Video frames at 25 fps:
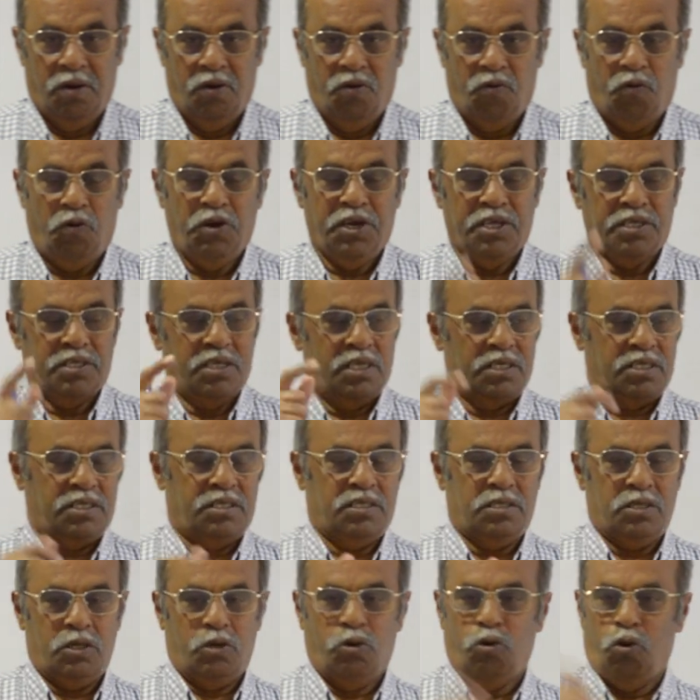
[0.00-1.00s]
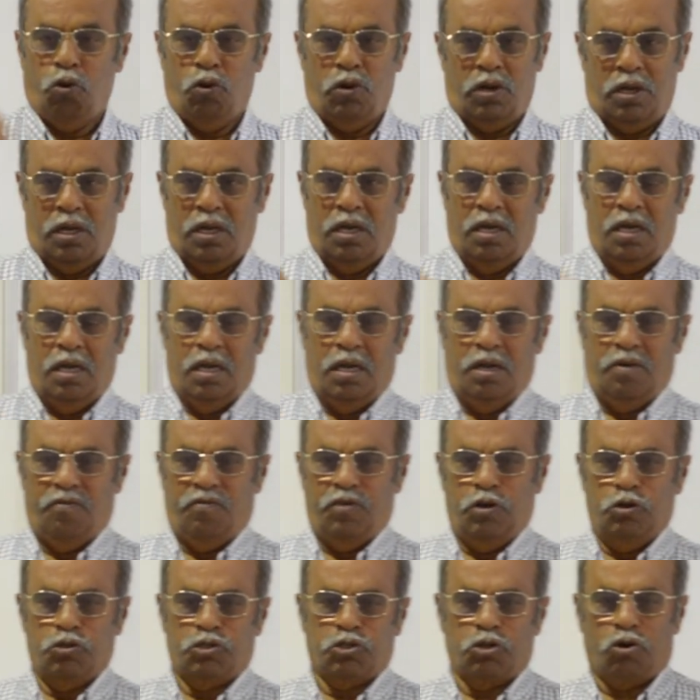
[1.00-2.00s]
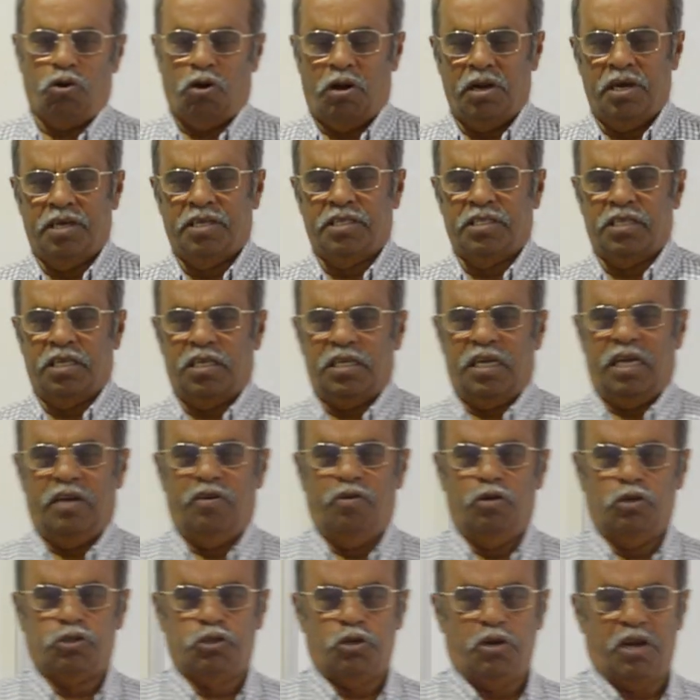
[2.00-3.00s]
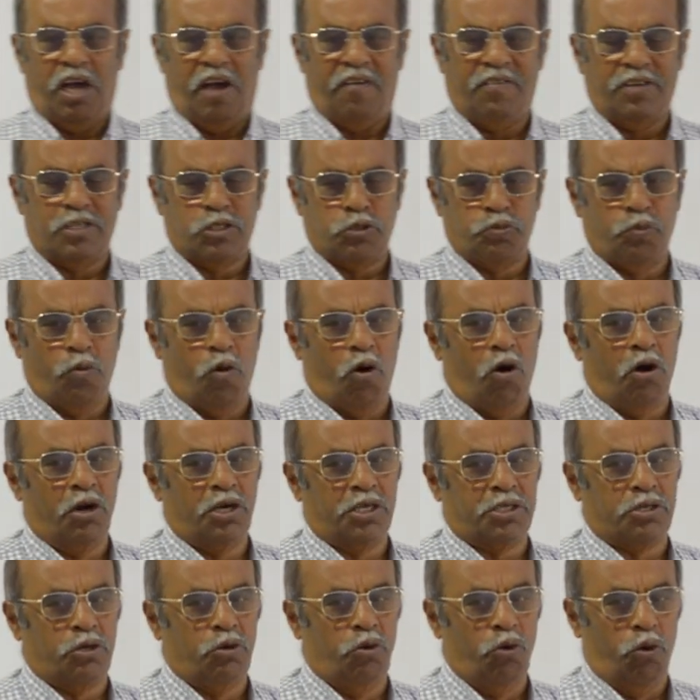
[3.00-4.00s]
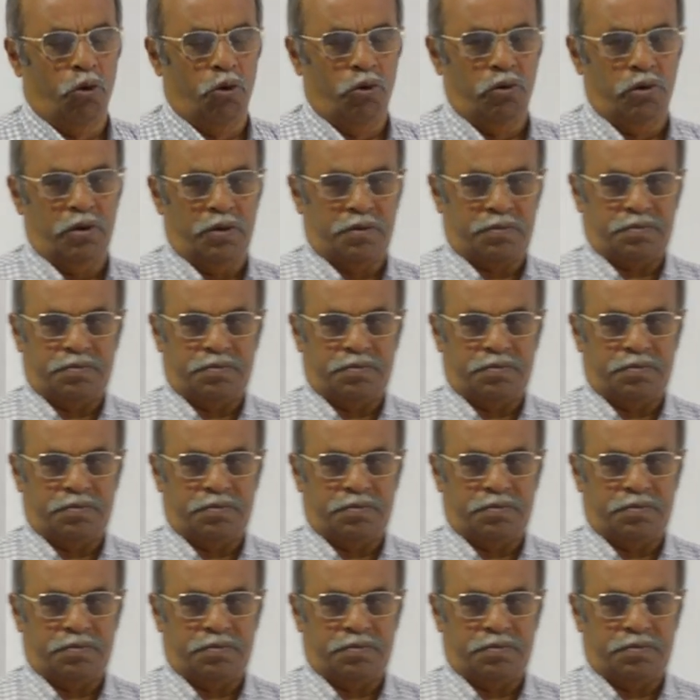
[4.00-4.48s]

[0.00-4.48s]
What is this goal? We used to call it as a, you should have a SMART goal.